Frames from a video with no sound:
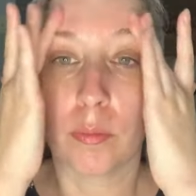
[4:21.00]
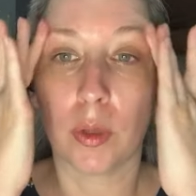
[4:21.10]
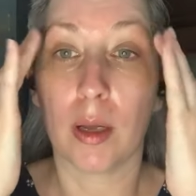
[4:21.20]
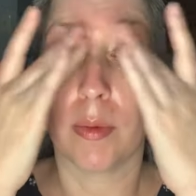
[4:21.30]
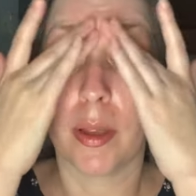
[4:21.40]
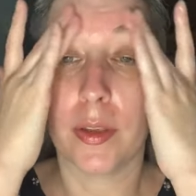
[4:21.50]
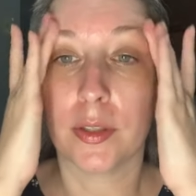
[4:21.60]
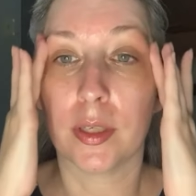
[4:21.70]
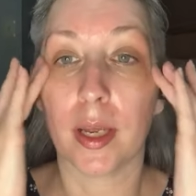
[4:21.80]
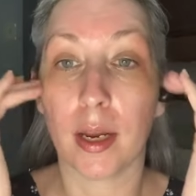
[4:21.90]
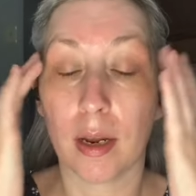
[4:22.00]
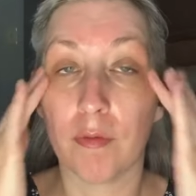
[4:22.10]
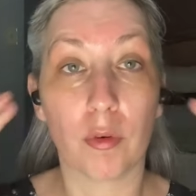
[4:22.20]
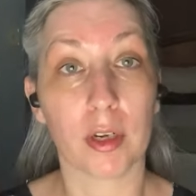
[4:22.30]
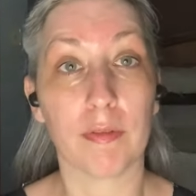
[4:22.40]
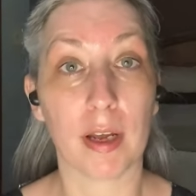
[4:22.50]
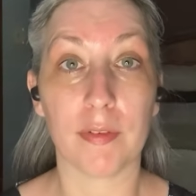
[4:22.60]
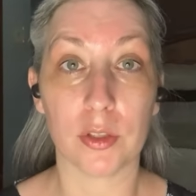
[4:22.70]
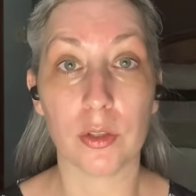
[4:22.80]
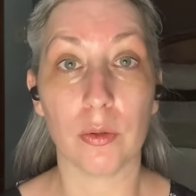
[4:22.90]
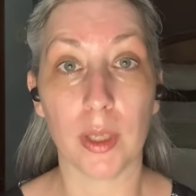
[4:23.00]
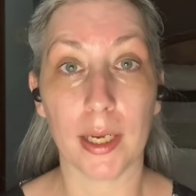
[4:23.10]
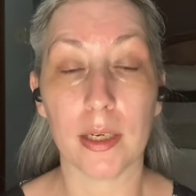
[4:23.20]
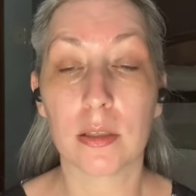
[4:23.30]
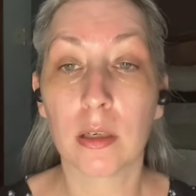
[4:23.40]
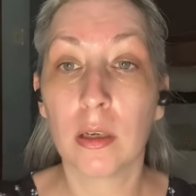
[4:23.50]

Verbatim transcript: blah, blah, this and that. I'm 45. It's too late.